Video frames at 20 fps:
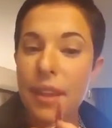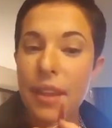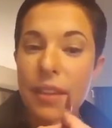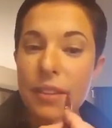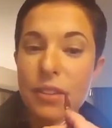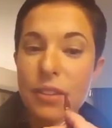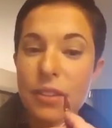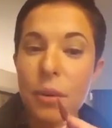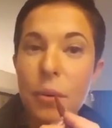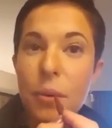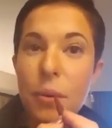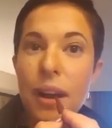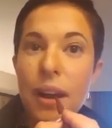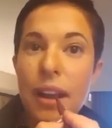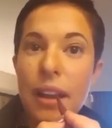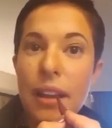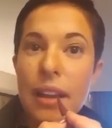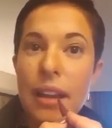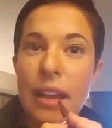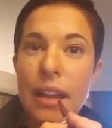So
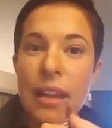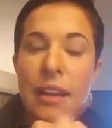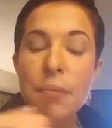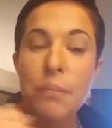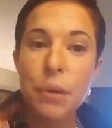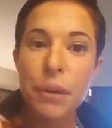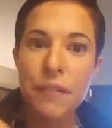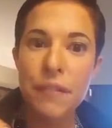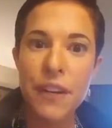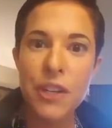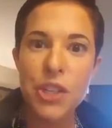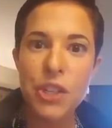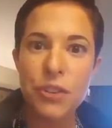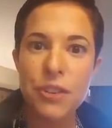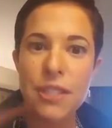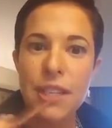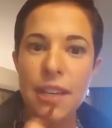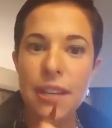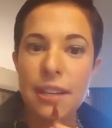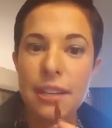in
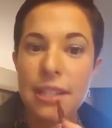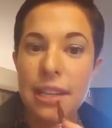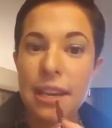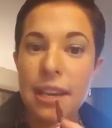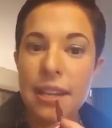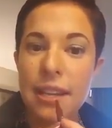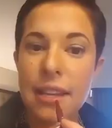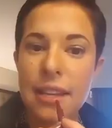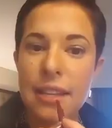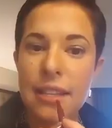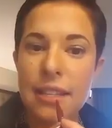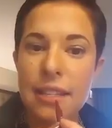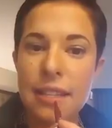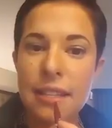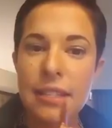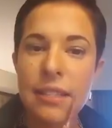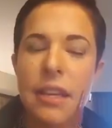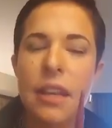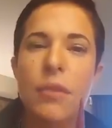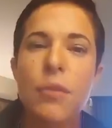professional settings like this,
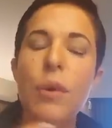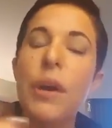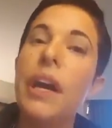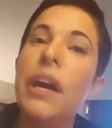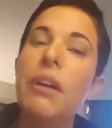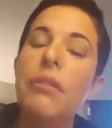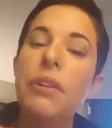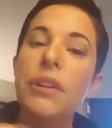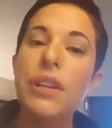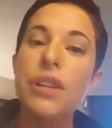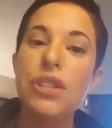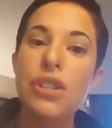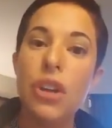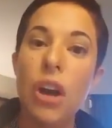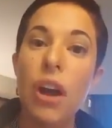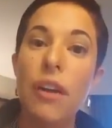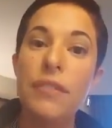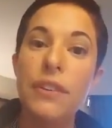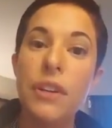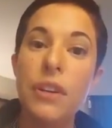instead of wearing a really
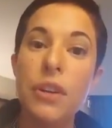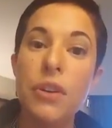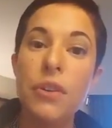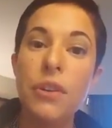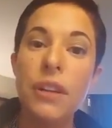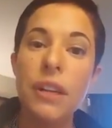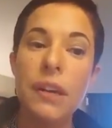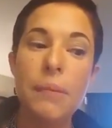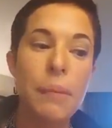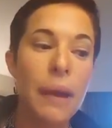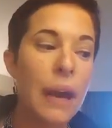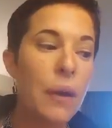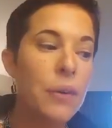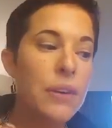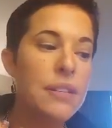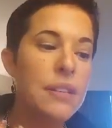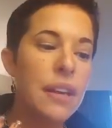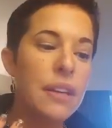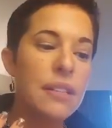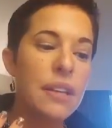soft nude lip, I
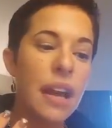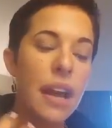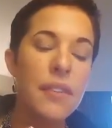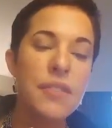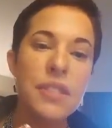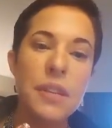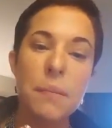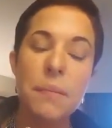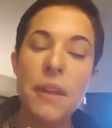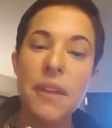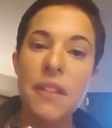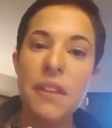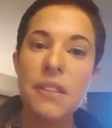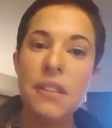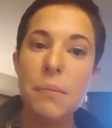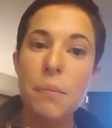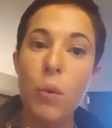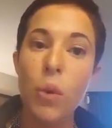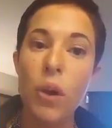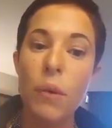always like to have something
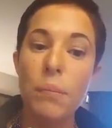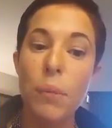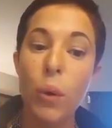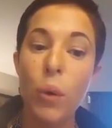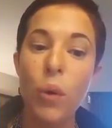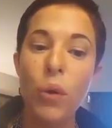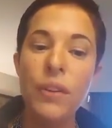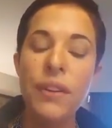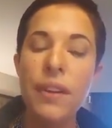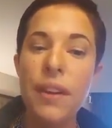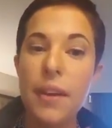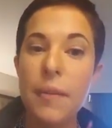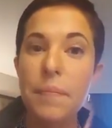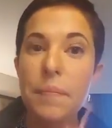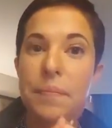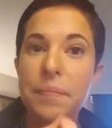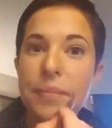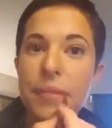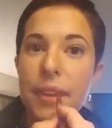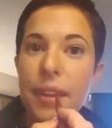that's a more bold,
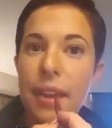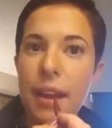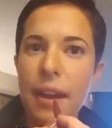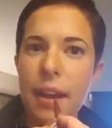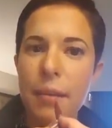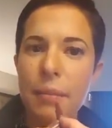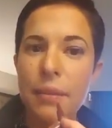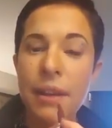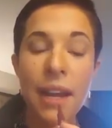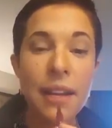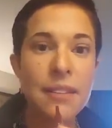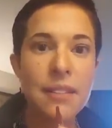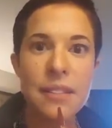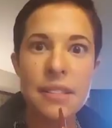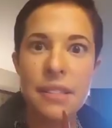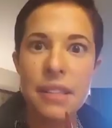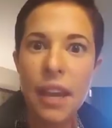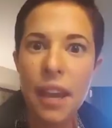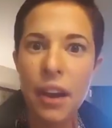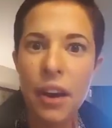not
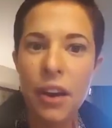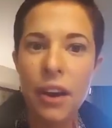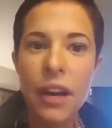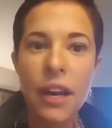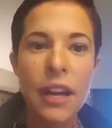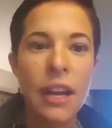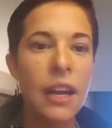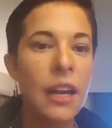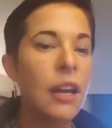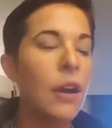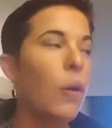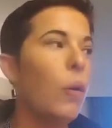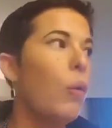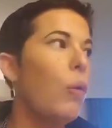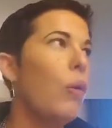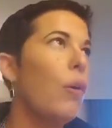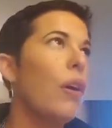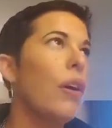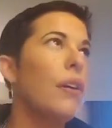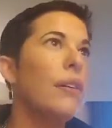scary
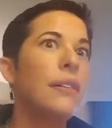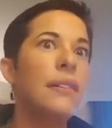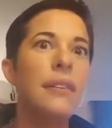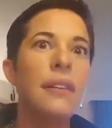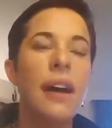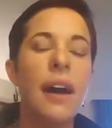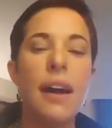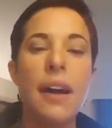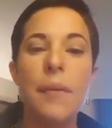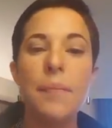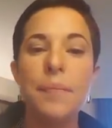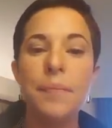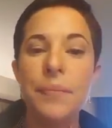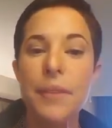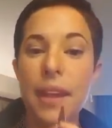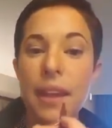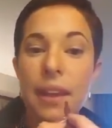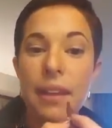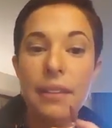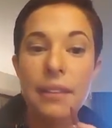or
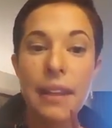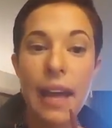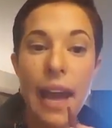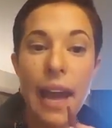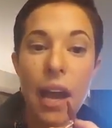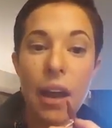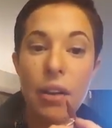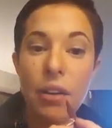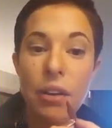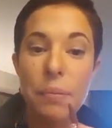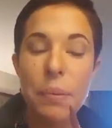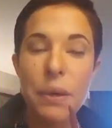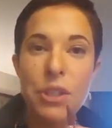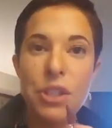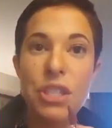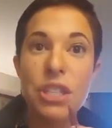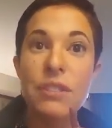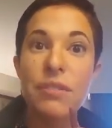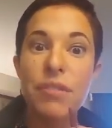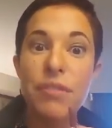loud, but
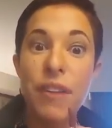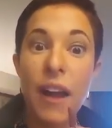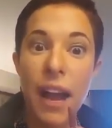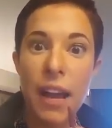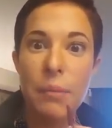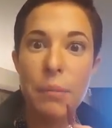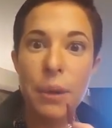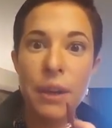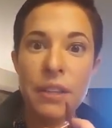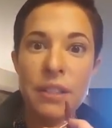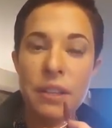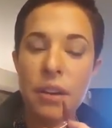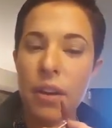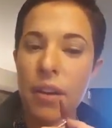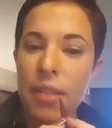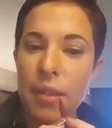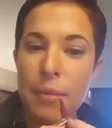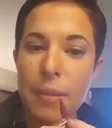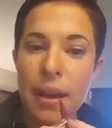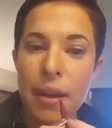just vibrant
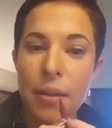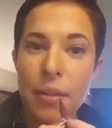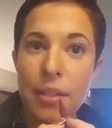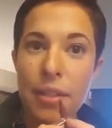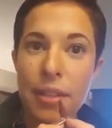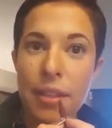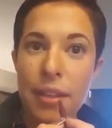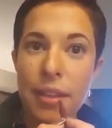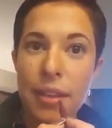on the mouth.